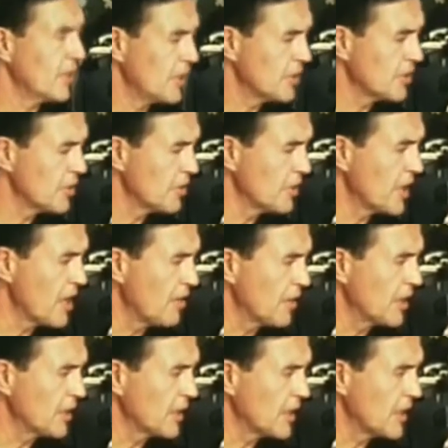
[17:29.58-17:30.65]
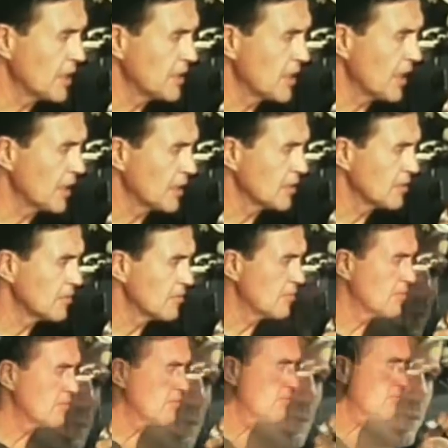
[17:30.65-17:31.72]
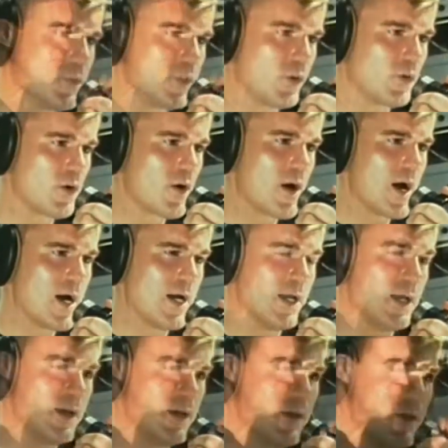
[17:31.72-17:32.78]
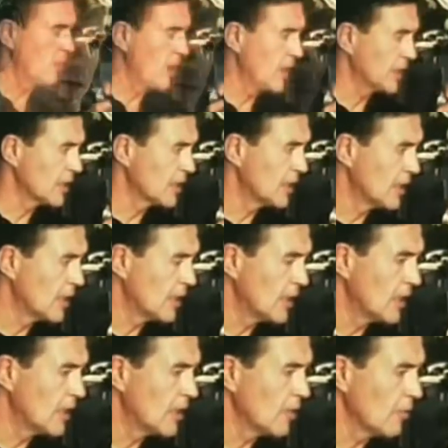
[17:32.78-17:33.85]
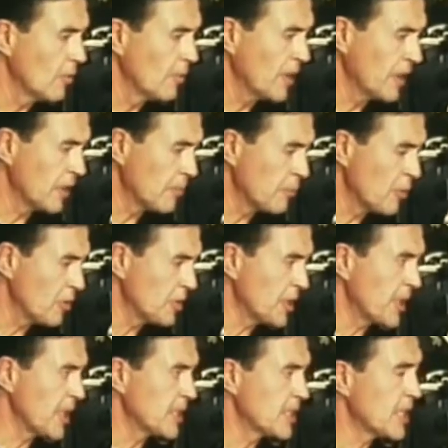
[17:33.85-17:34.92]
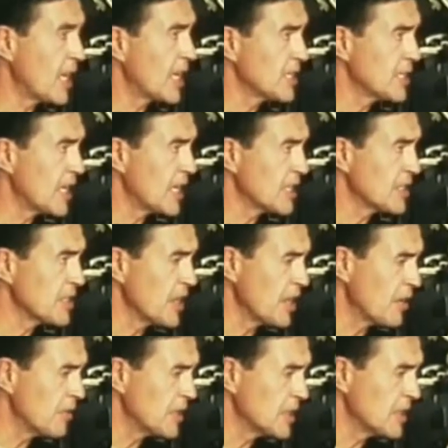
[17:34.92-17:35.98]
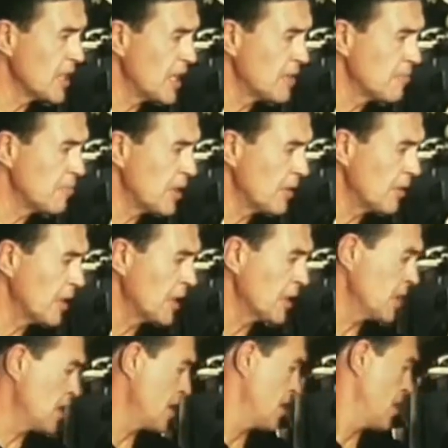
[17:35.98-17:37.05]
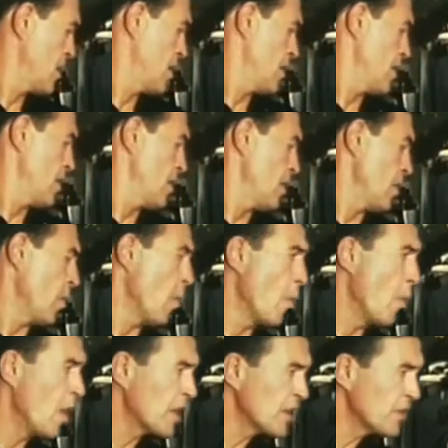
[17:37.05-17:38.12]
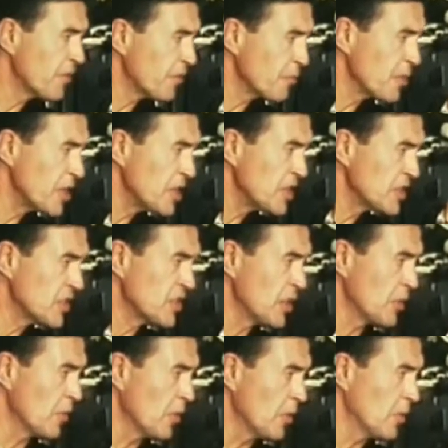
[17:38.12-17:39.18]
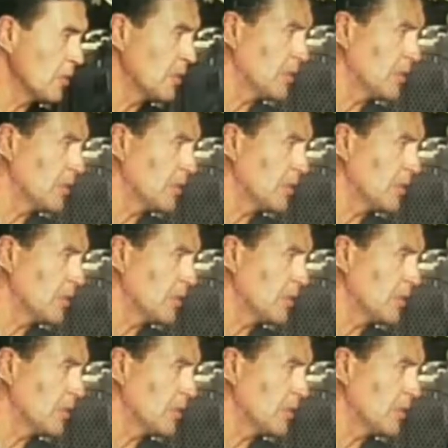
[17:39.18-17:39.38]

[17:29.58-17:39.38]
Get a turn count on the contact. Sonar I. Lot, we'll make an approach against contact Sierra 10 bearing 130.